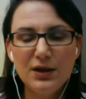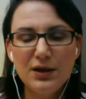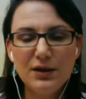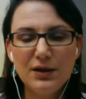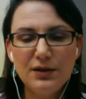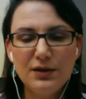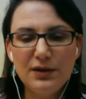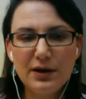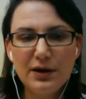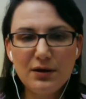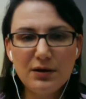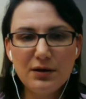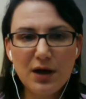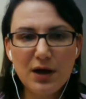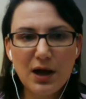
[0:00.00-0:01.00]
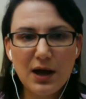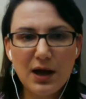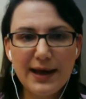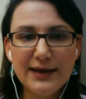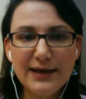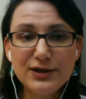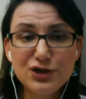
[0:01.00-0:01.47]
their
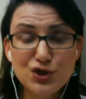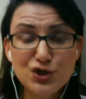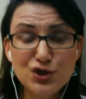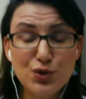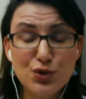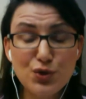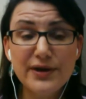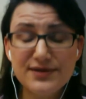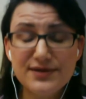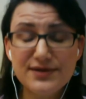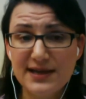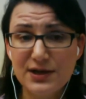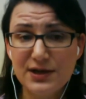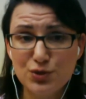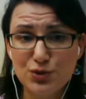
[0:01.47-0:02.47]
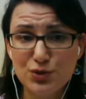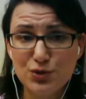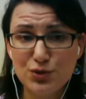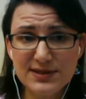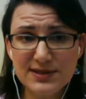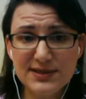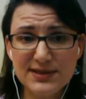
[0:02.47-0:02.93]
editorial
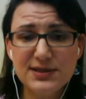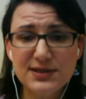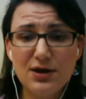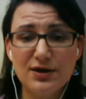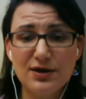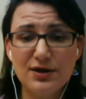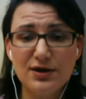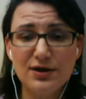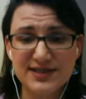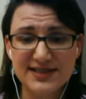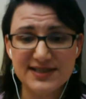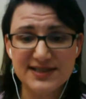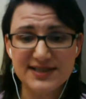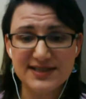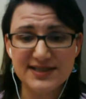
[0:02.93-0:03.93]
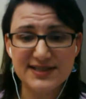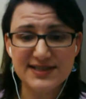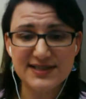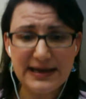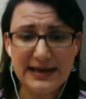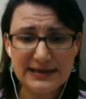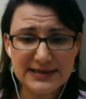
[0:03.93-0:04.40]
schedules are set,
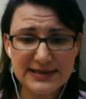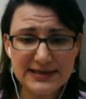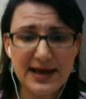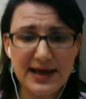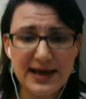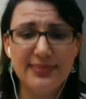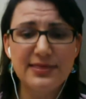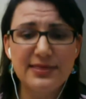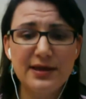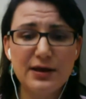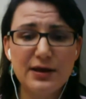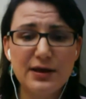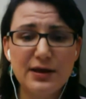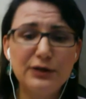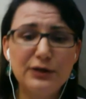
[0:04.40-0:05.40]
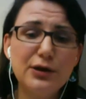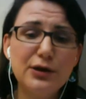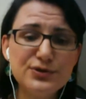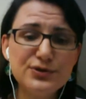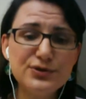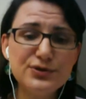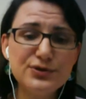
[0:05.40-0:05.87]
and they
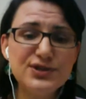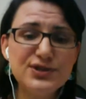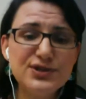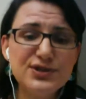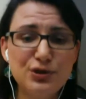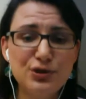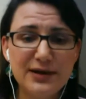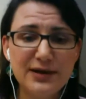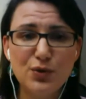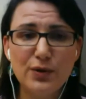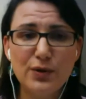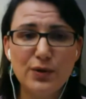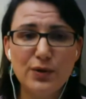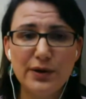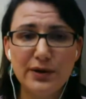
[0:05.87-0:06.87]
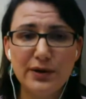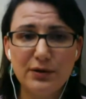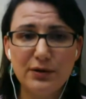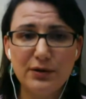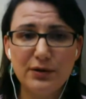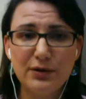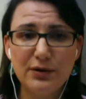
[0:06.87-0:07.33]
close to new
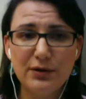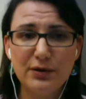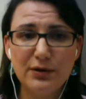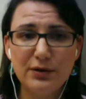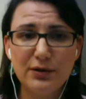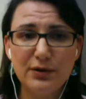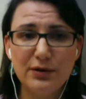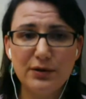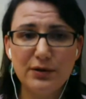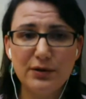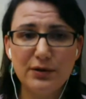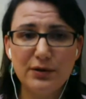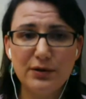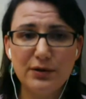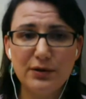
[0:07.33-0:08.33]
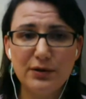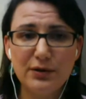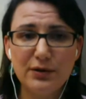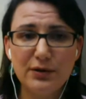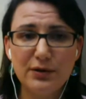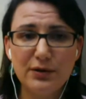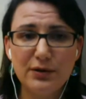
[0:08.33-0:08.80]
editorial contributions
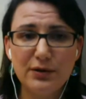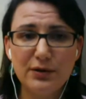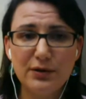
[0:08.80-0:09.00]
months in